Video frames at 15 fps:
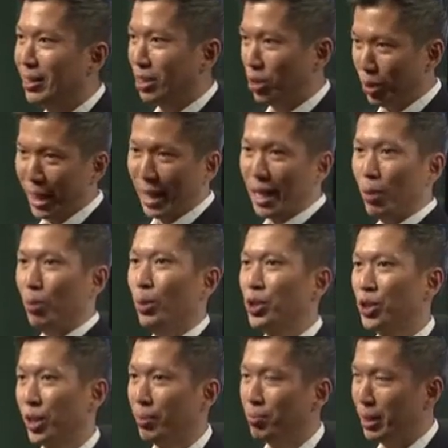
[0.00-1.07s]
So like our
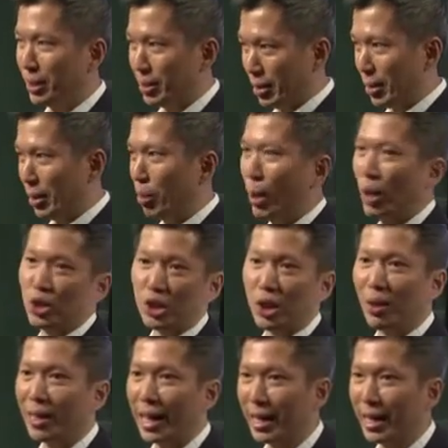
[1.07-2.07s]
workshop is while stock